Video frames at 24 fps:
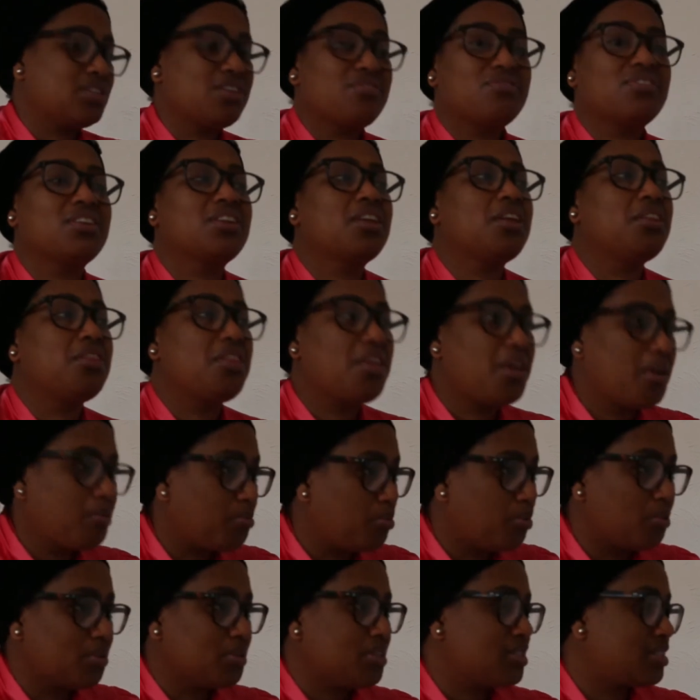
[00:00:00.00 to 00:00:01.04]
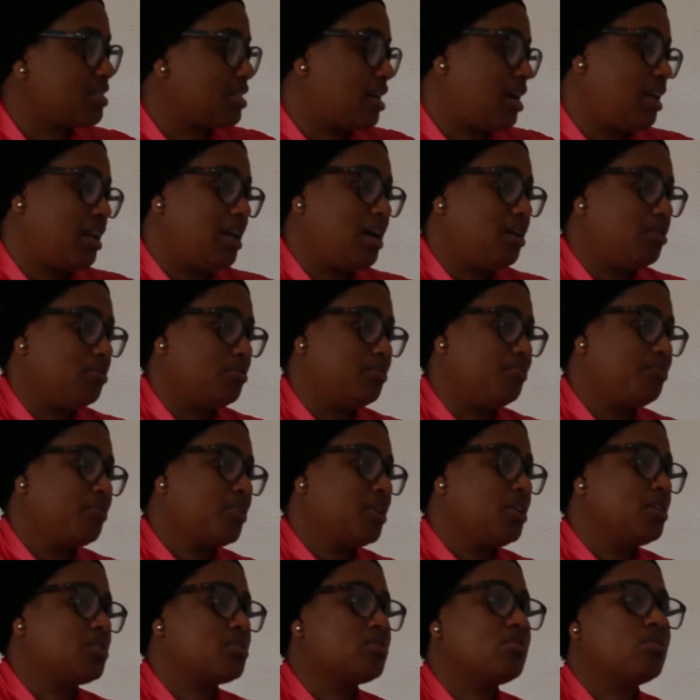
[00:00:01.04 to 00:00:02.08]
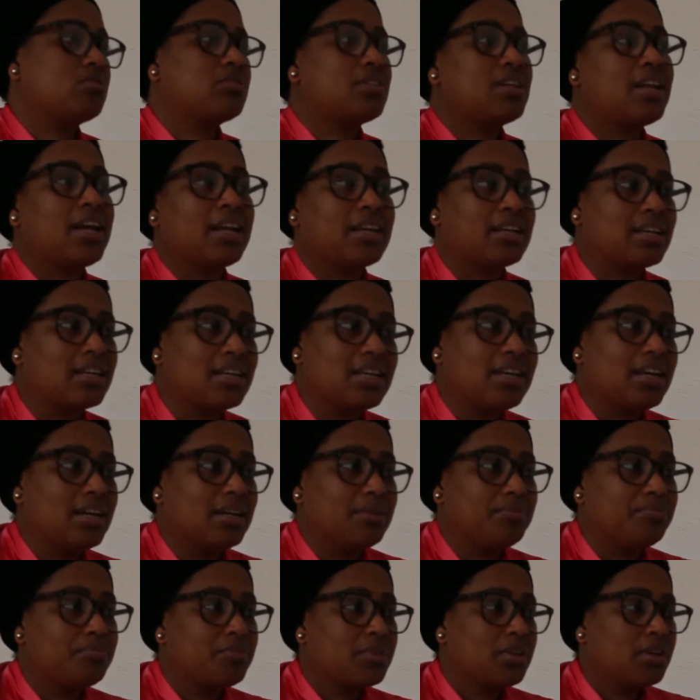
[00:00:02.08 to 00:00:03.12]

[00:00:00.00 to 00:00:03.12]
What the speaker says: Even a neighbor is allowed. It's not like here.